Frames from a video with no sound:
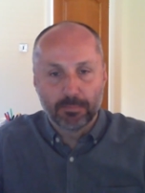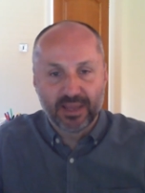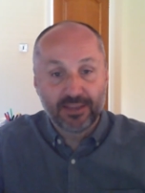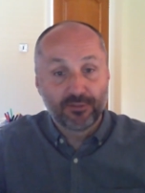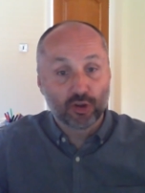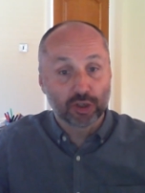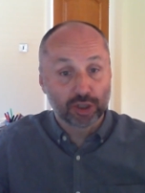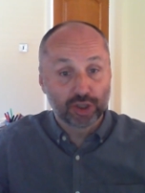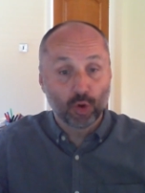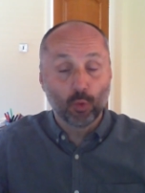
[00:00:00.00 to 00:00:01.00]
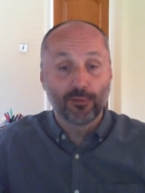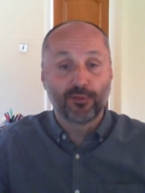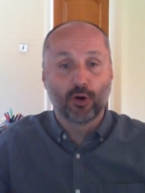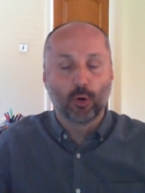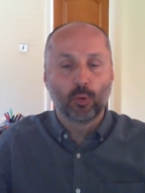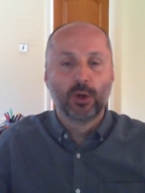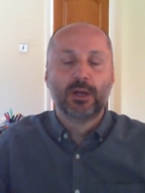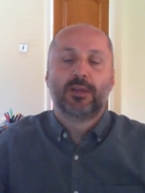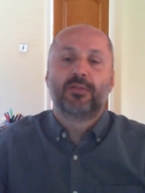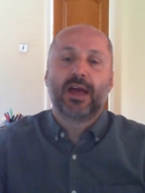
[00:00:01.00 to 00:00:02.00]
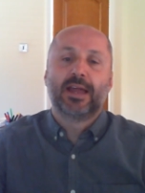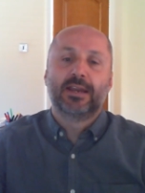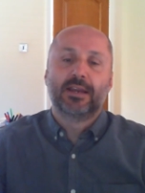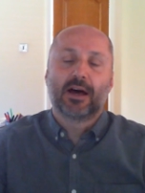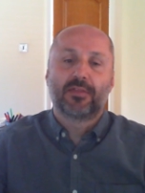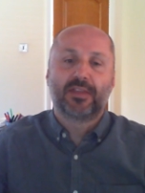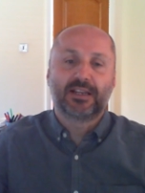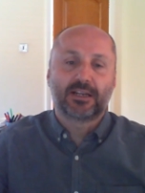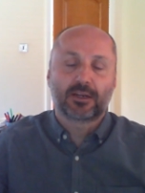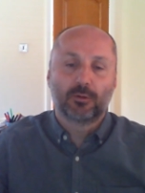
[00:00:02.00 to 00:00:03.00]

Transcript: if you've got a shortfall, then I think